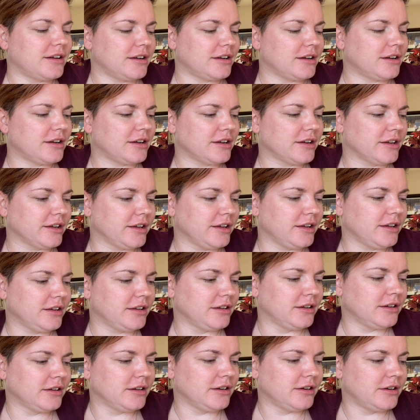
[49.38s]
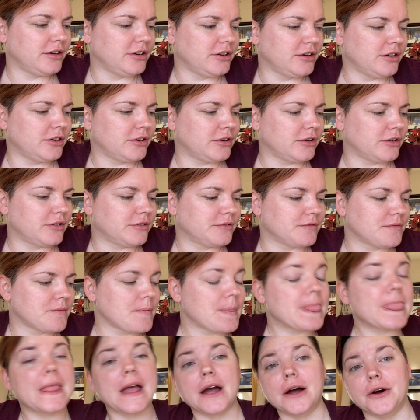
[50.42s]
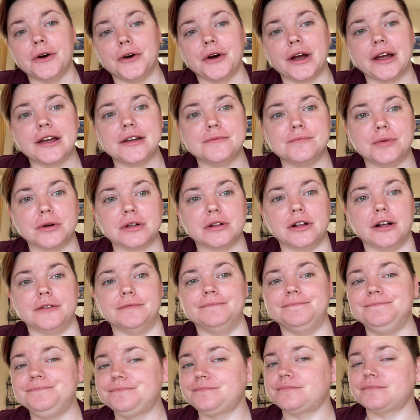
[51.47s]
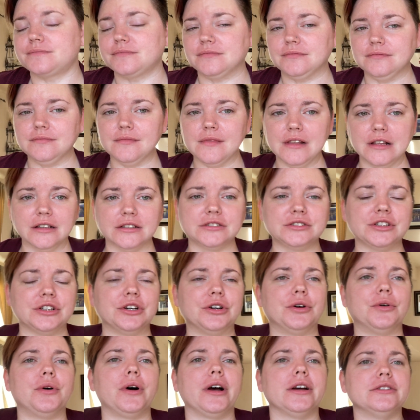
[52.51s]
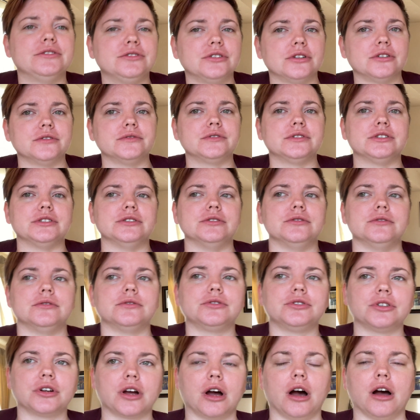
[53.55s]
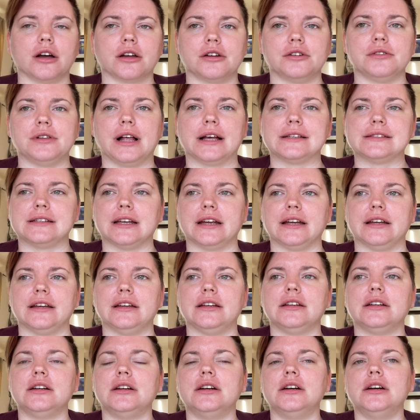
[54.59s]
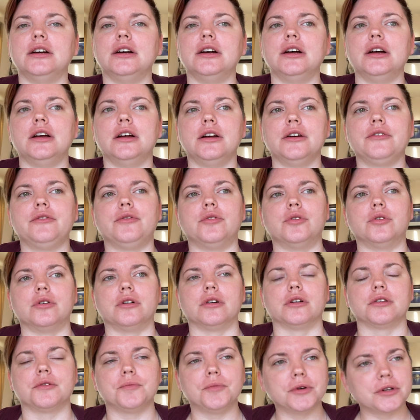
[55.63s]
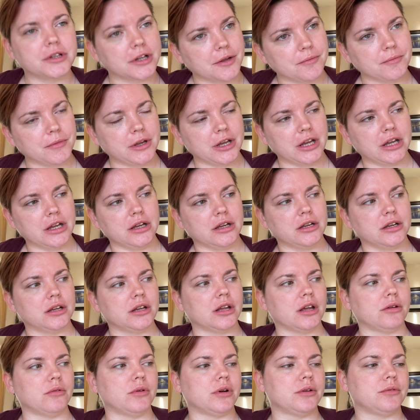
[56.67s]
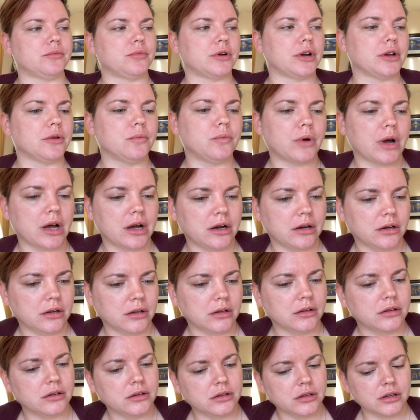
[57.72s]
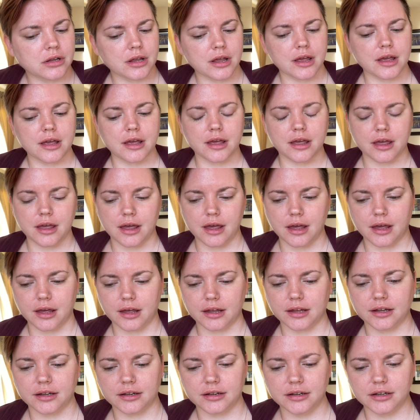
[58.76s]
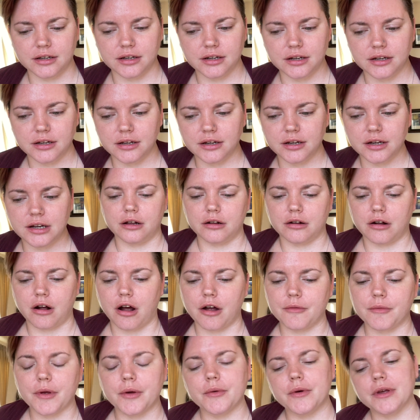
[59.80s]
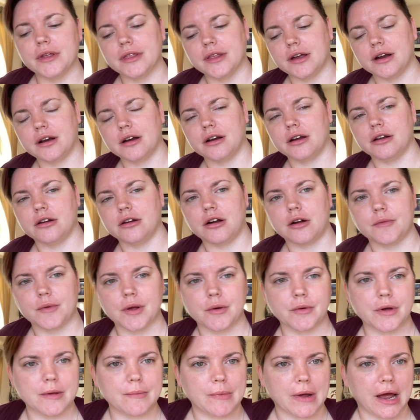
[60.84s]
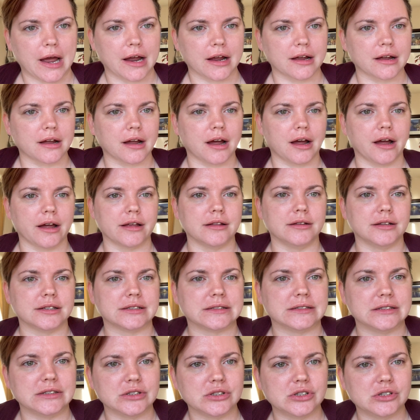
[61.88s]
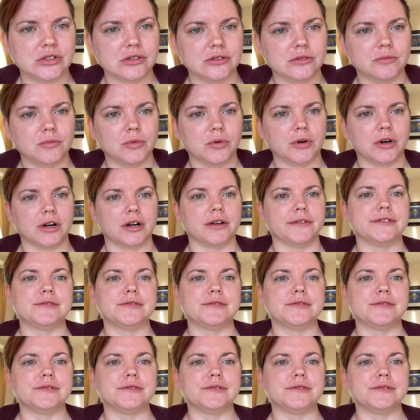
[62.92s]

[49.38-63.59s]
I had book club. So I drove to Chicago last night for the book club meeting. It went pretty well, and on my way there and on my way back, I listened to more of